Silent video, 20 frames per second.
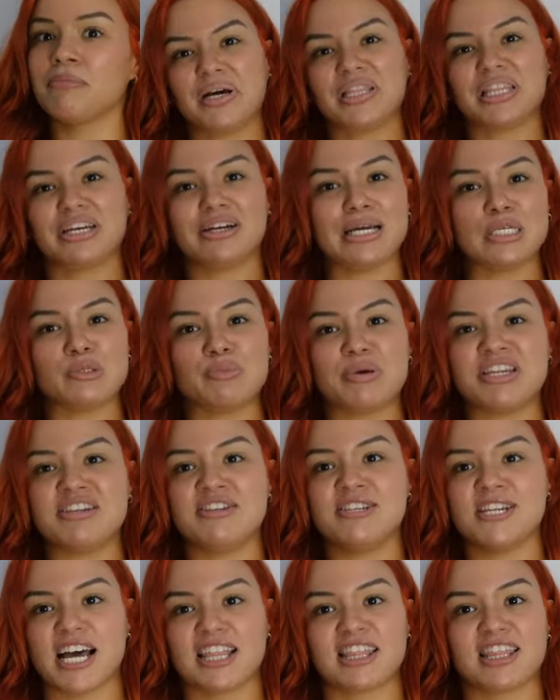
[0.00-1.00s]
but there has
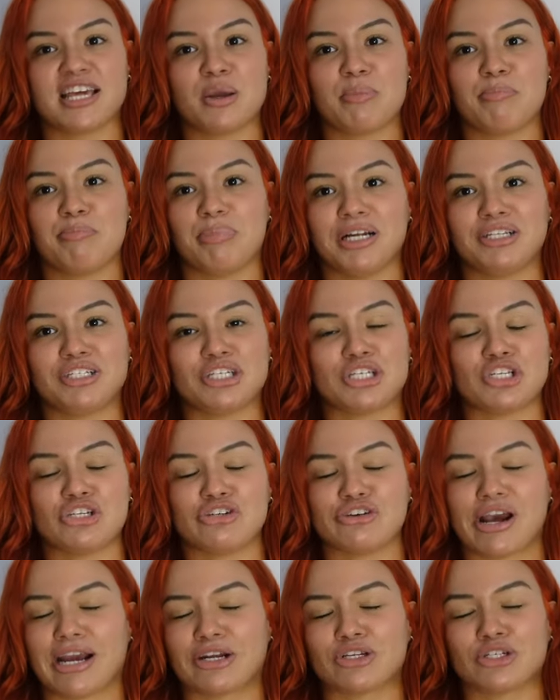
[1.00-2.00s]
been nothing but
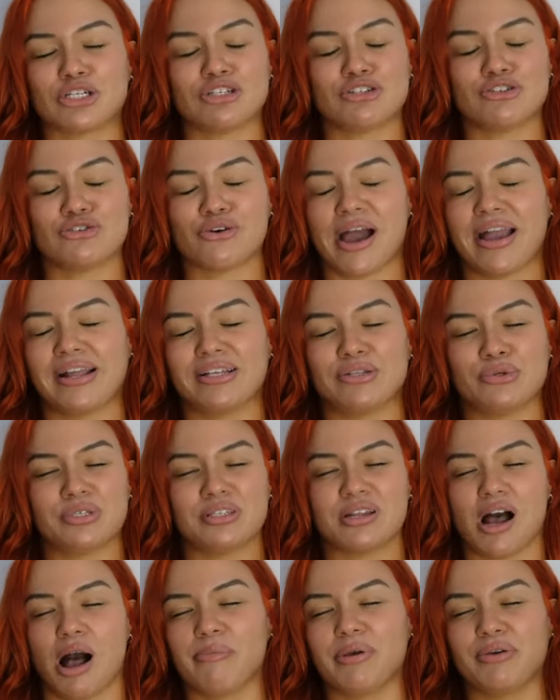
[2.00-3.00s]
distraction trying to
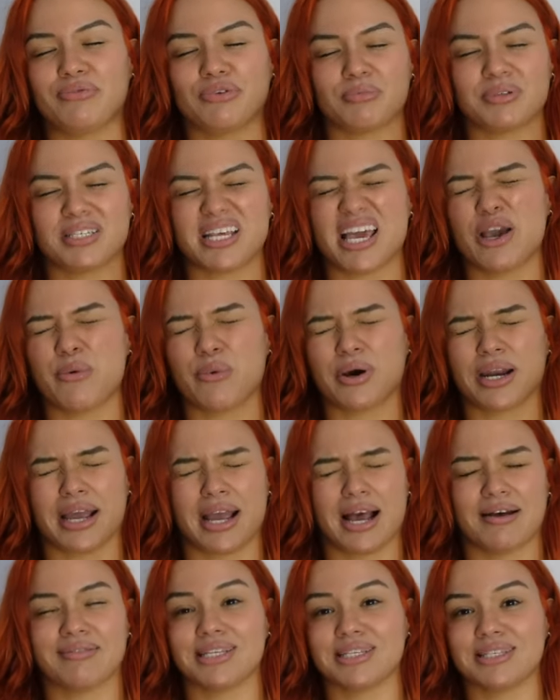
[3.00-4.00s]
stop me from saying what I
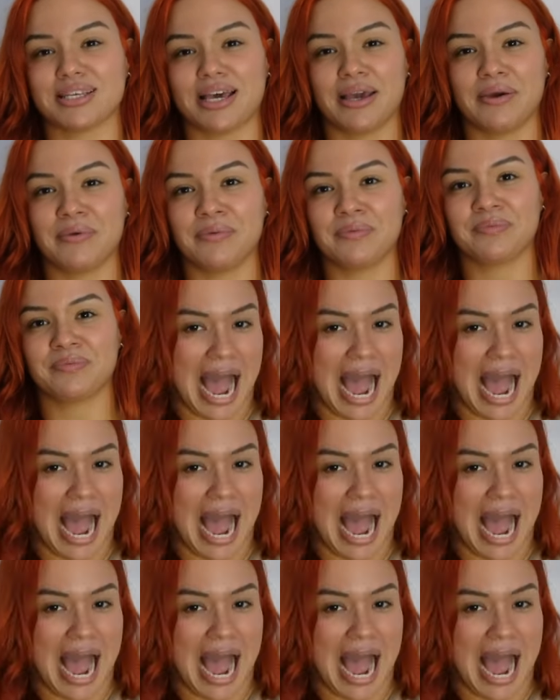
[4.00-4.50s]
have to say.